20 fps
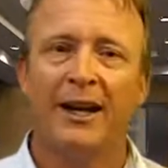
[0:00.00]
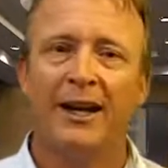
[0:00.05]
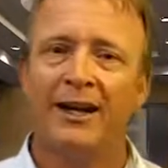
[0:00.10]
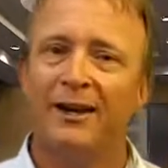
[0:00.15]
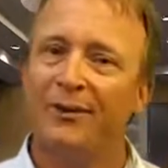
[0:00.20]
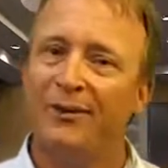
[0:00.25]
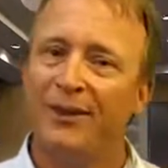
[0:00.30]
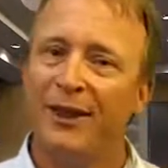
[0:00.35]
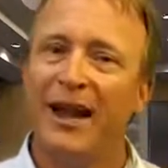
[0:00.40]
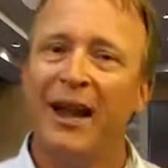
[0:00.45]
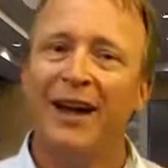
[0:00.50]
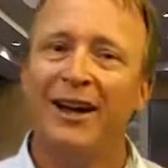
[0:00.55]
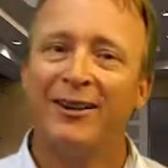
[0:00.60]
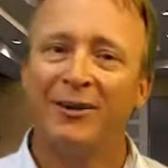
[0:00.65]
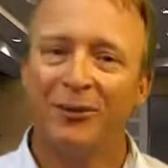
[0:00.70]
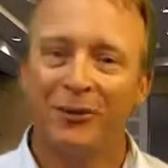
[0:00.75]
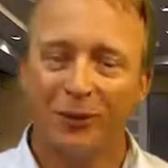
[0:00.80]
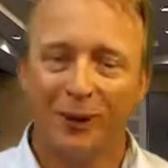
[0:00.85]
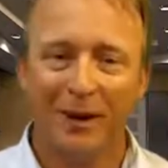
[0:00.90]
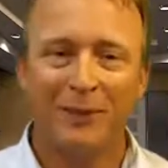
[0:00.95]
And if
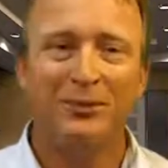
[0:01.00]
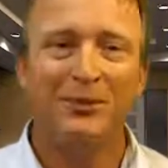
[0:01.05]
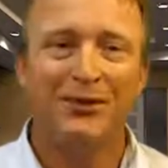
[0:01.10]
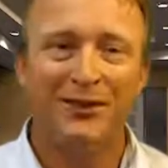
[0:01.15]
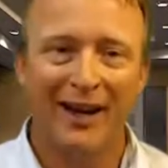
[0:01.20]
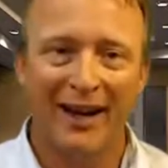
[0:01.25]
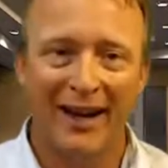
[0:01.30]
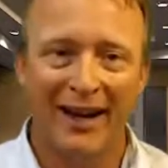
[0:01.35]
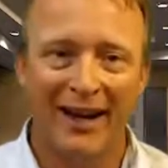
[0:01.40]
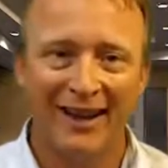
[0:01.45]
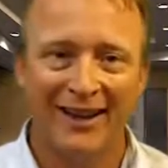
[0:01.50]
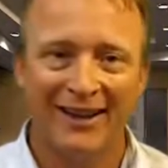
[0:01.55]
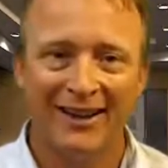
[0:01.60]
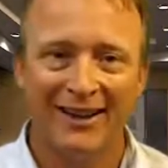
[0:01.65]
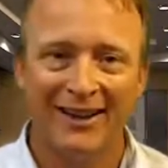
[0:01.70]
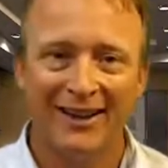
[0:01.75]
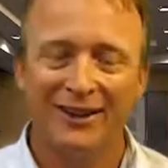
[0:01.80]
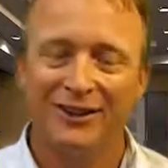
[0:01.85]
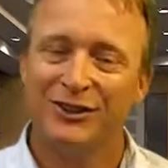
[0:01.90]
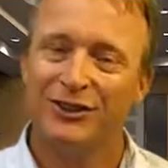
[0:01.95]
that website
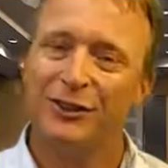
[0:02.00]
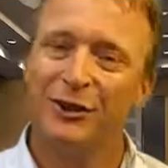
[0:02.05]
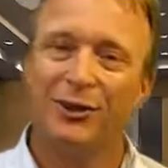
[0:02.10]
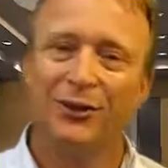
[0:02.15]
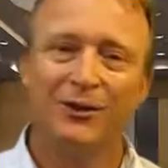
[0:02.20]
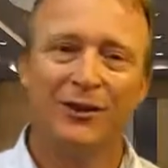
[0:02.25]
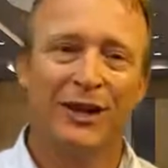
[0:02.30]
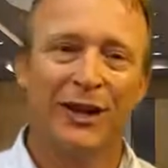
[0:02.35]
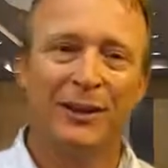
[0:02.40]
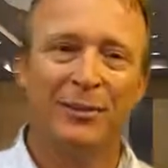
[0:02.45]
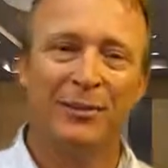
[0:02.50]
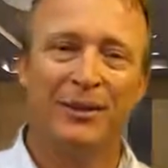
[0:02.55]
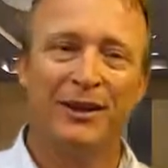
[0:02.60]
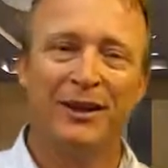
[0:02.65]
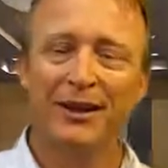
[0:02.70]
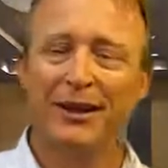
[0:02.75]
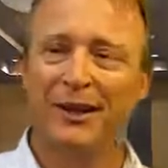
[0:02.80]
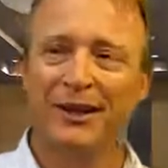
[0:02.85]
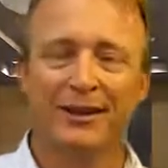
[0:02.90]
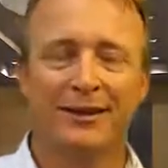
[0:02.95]
shows up
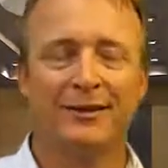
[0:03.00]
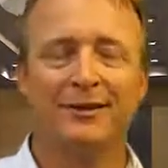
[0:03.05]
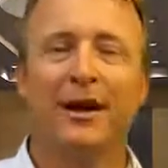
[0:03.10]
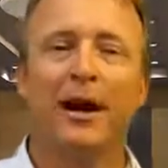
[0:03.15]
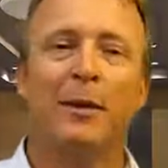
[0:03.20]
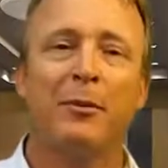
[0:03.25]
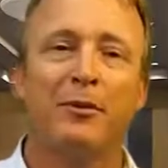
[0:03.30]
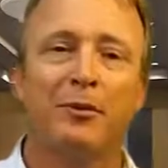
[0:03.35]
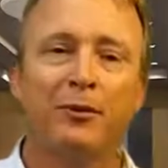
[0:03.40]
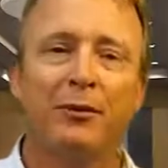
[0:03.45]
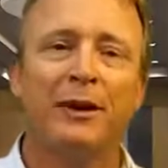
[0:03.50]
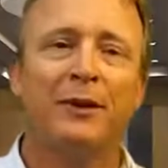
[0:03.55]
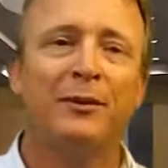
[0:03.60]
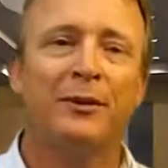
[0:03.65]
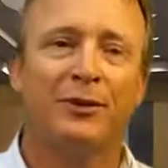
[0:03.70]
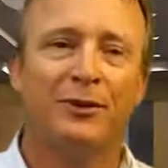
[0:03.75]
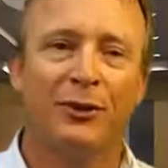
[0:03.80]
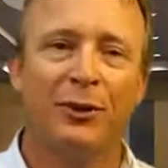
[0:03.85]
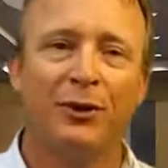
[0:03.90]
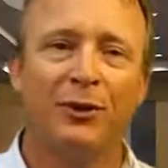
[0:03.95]
in the like the top three
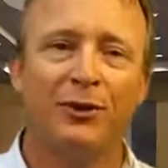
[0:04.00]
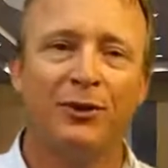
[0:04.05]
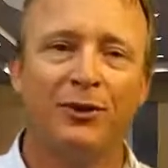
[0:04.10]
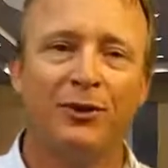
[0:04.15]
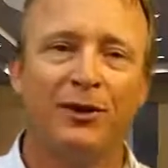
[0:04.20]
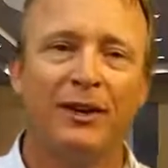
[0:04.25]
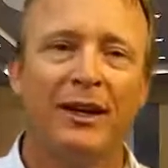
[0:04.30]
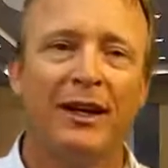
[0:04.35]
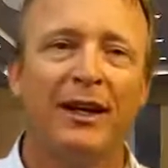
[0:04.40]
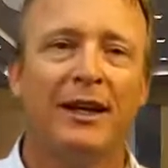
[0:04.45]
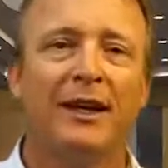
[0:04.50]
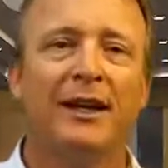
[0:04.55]
results,